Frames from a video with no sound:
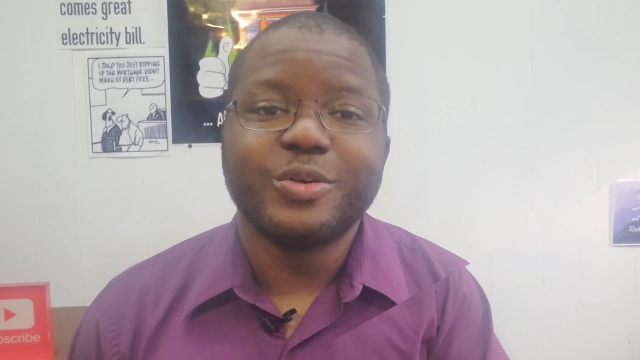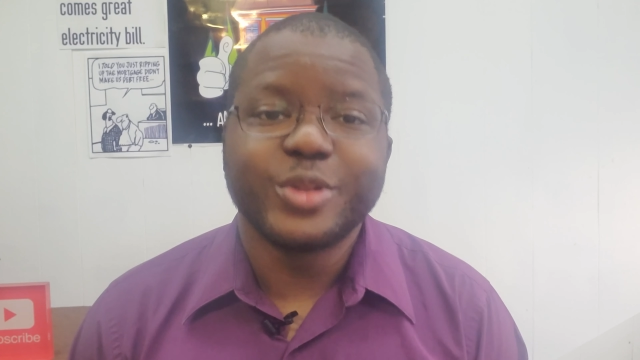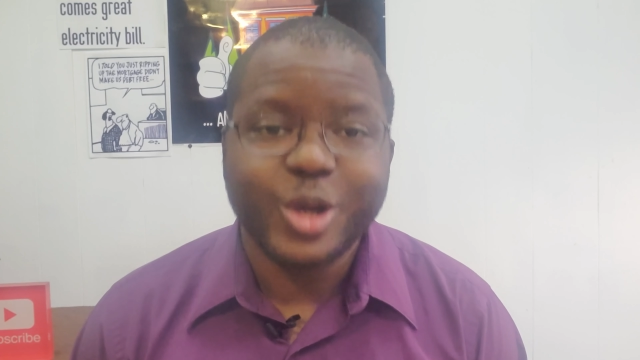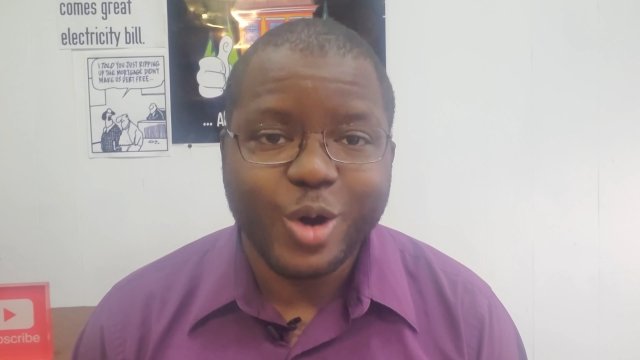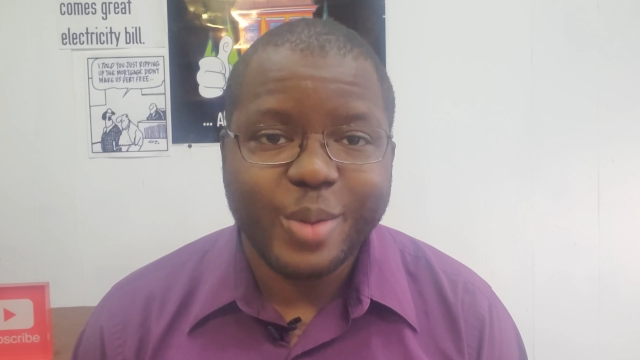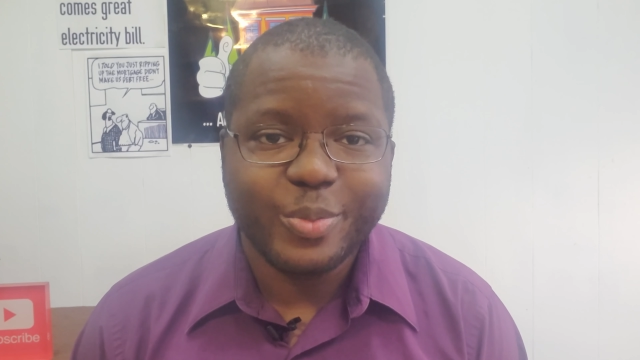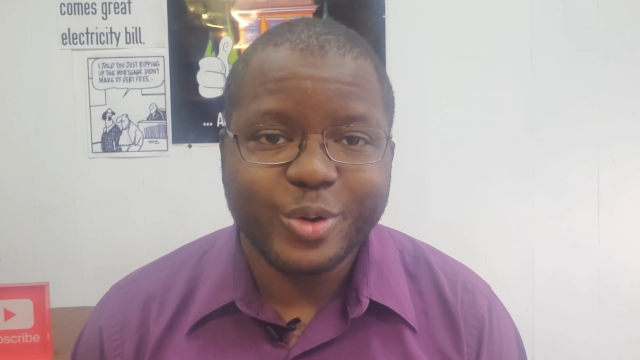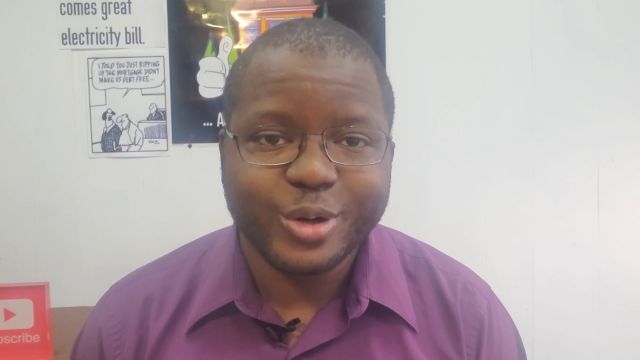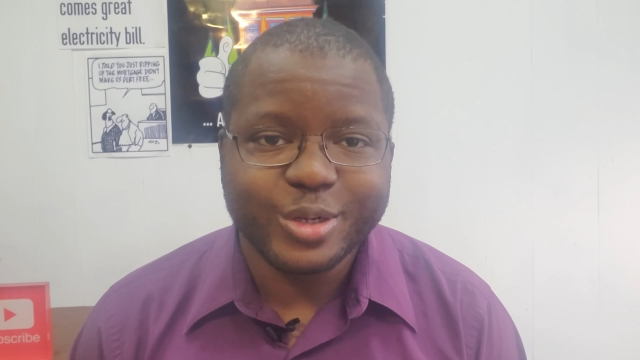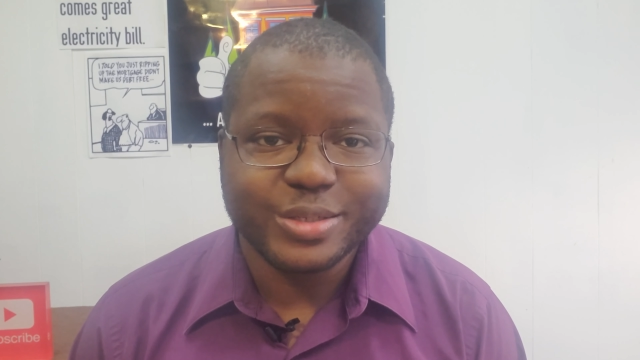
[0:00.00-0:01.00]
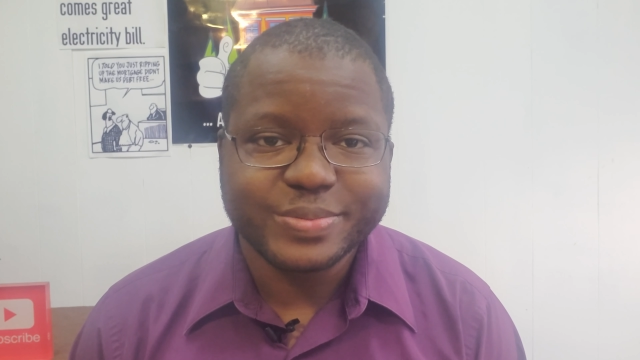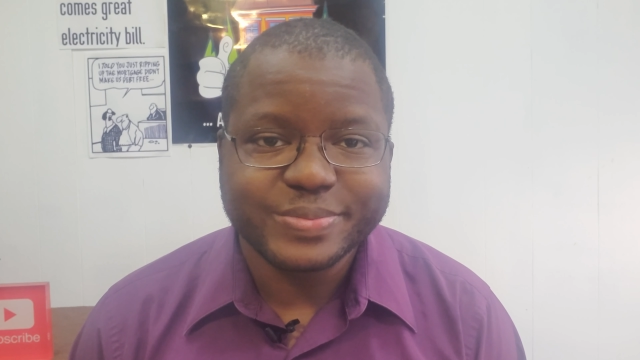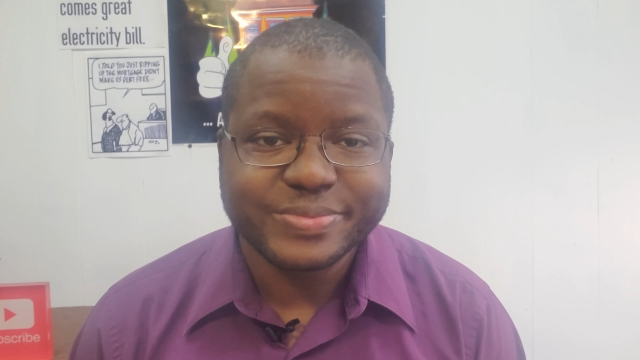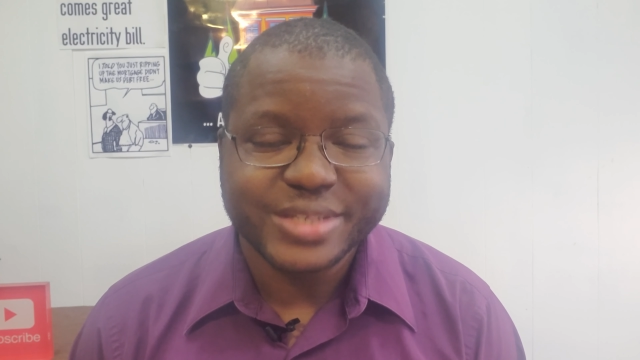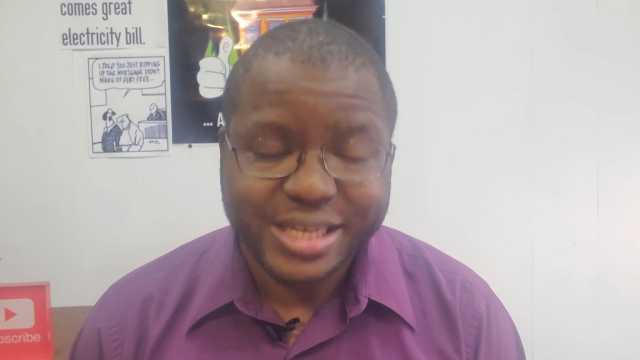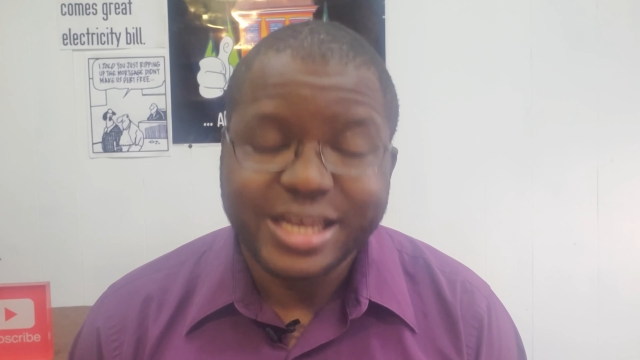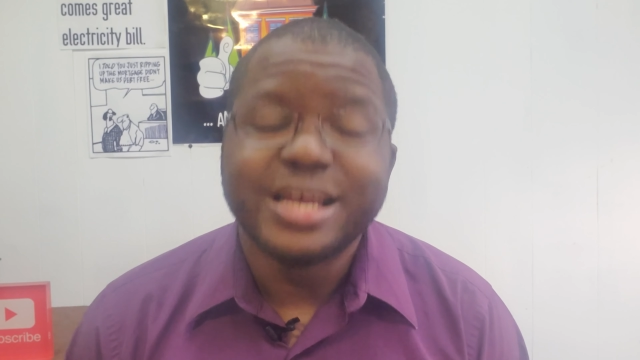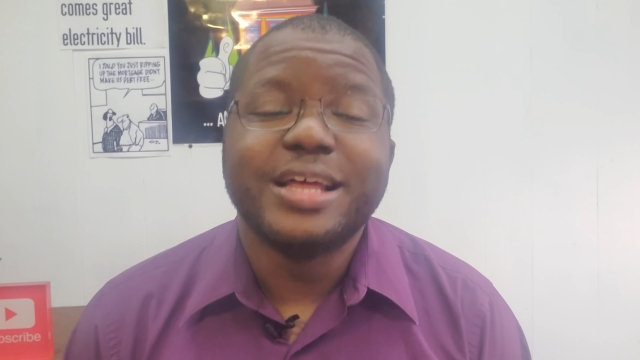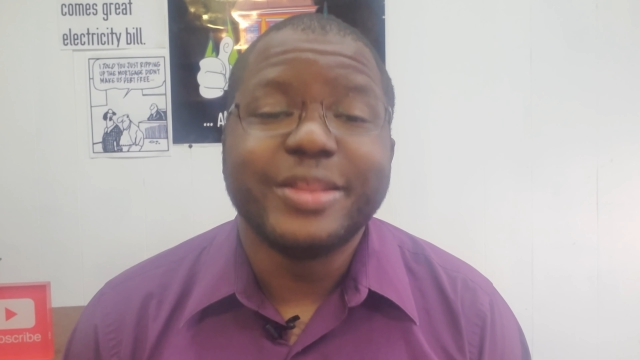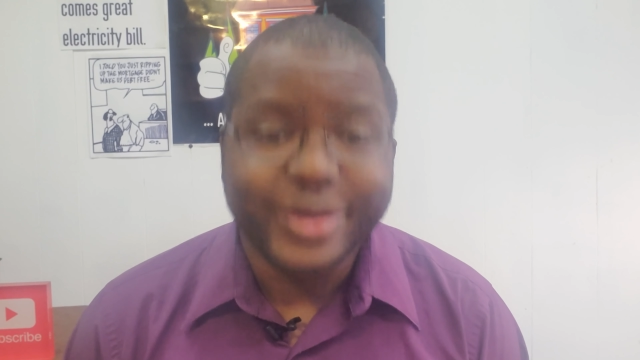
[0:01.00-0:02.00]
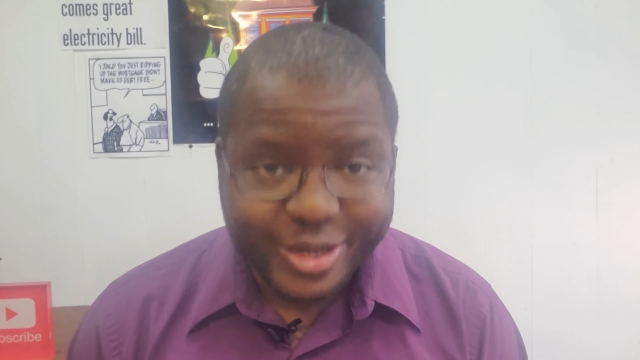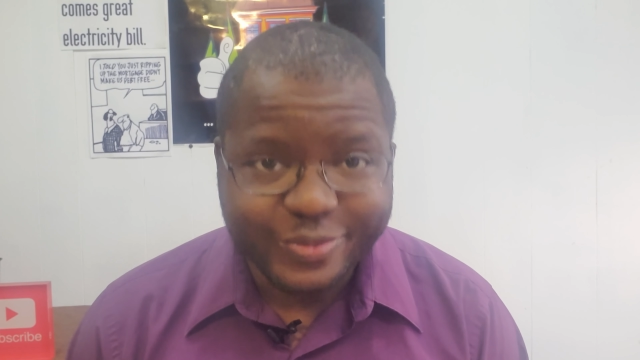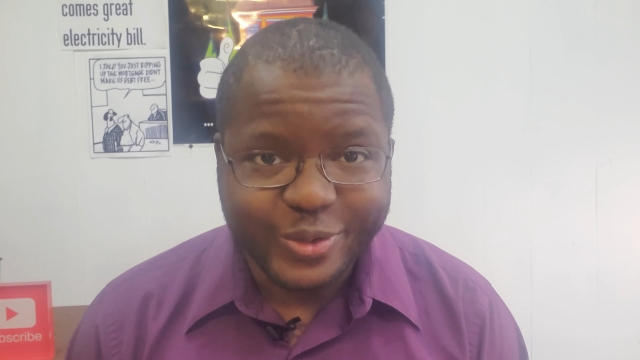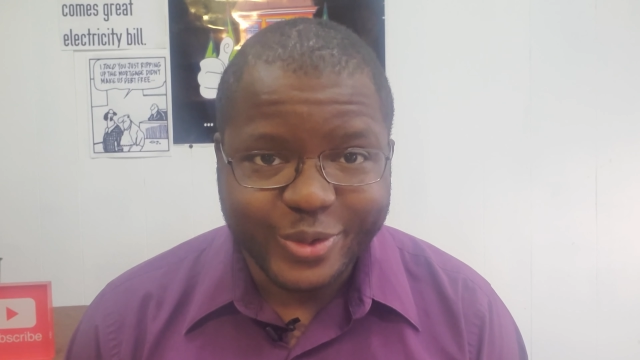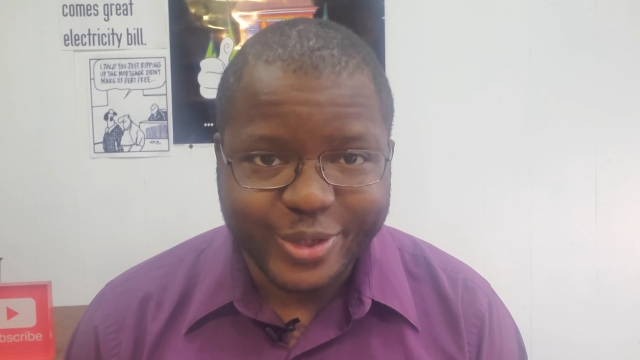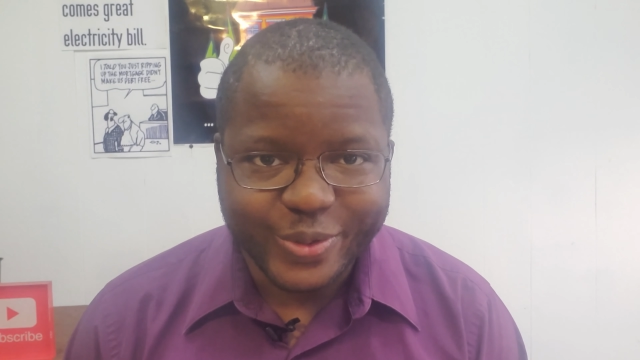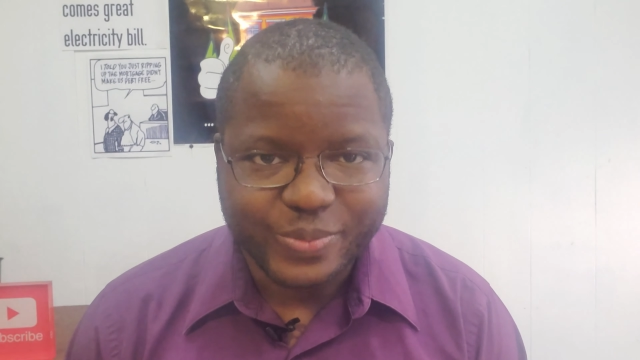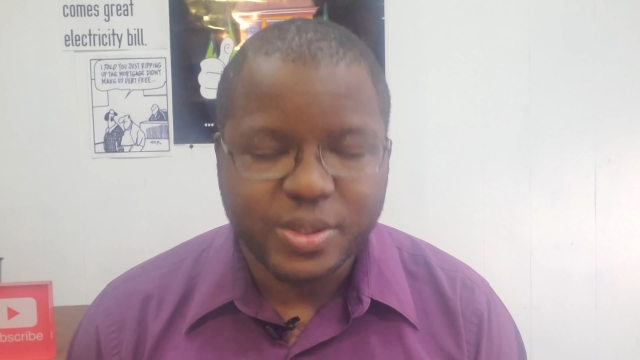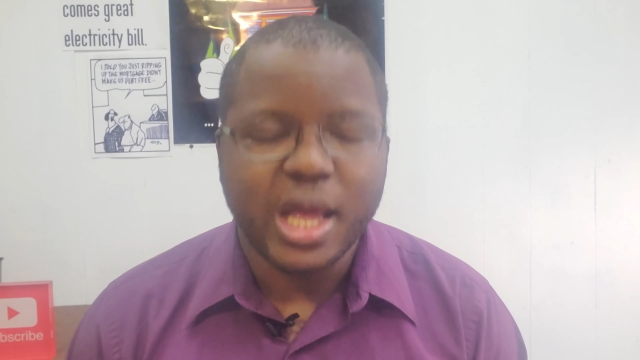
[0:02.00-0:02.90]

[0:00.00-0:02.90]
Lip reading: For the co-op board, they're interviewing you.